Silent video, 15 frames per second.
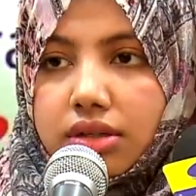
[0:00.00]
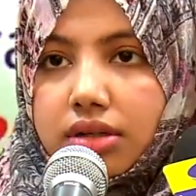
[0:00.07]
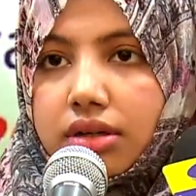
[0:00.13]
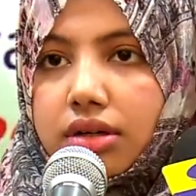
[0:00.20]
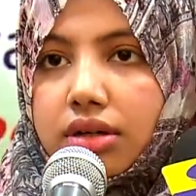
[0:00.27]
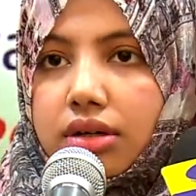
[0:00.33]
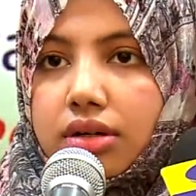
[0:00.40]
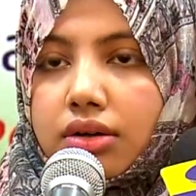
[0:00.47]

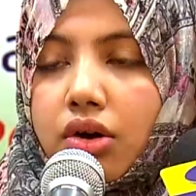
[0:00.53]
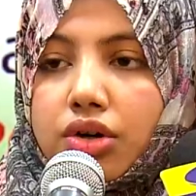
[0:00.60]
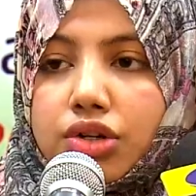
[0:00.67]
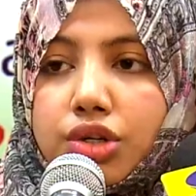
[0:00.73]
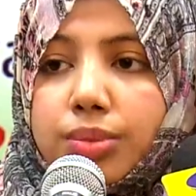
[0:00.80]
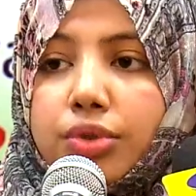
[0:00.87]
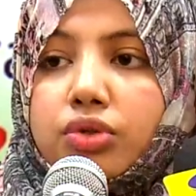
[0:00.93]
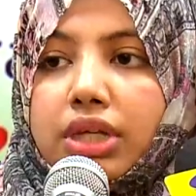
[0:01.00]

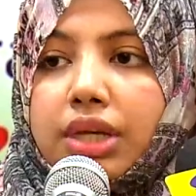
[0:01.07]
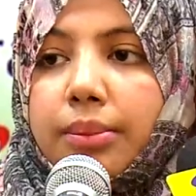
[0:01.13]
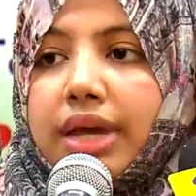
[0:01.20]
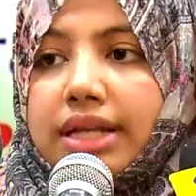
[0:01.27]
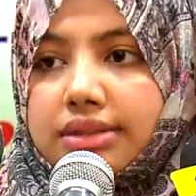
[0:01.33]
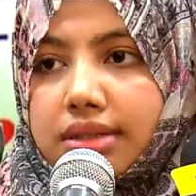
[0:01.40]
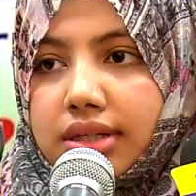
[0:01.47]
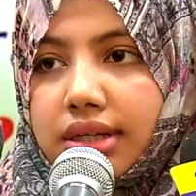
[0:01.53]
contribute
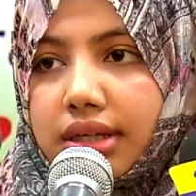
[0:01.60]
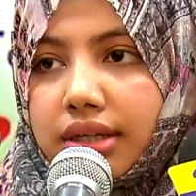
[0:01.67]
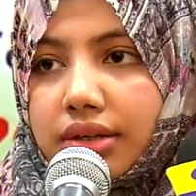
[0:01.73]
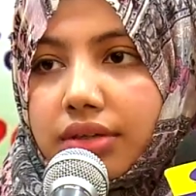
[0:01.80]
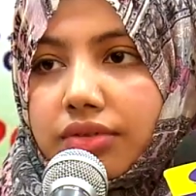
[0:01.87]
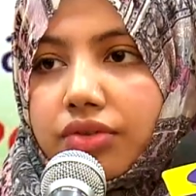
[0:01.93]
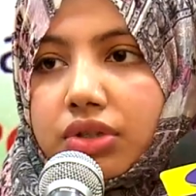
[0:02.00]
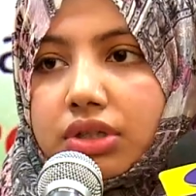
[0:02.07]
immensely
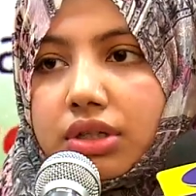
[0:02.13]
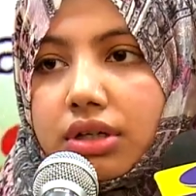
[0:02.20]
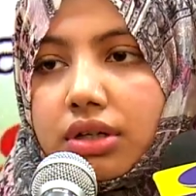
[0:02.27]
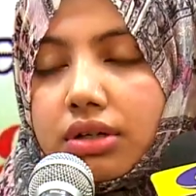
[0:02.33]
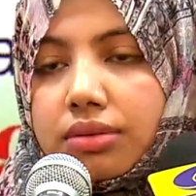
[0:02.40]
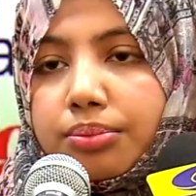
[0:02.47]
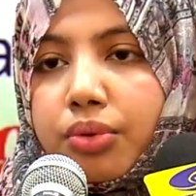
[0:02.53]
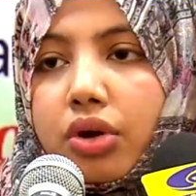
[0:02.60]
for
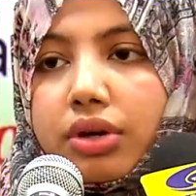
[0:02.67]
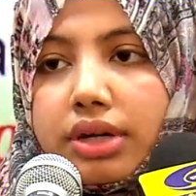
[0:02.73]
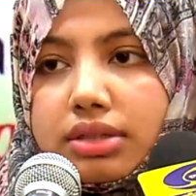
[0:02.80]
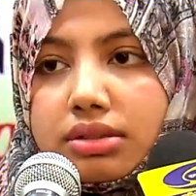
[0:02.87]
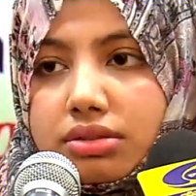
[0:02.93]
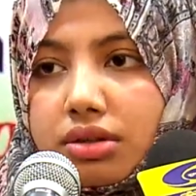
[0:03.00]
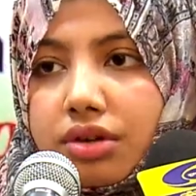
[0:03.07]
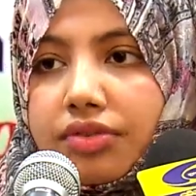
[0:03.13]
the
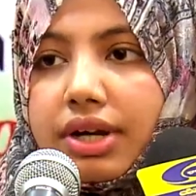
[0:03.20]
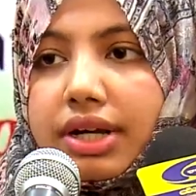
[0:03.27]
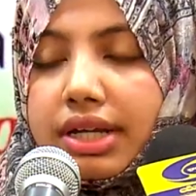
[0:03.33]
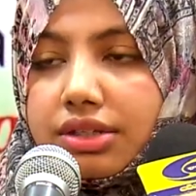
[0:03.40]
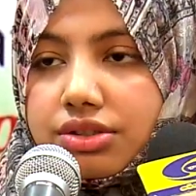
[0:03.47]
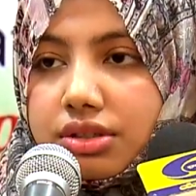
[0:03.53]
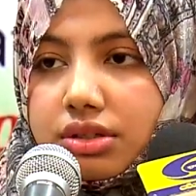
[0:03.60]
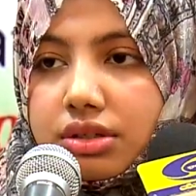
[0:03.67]
progress of our
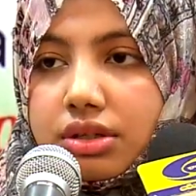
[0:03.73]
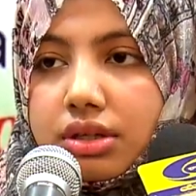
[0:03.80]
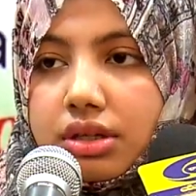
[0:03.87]
nation.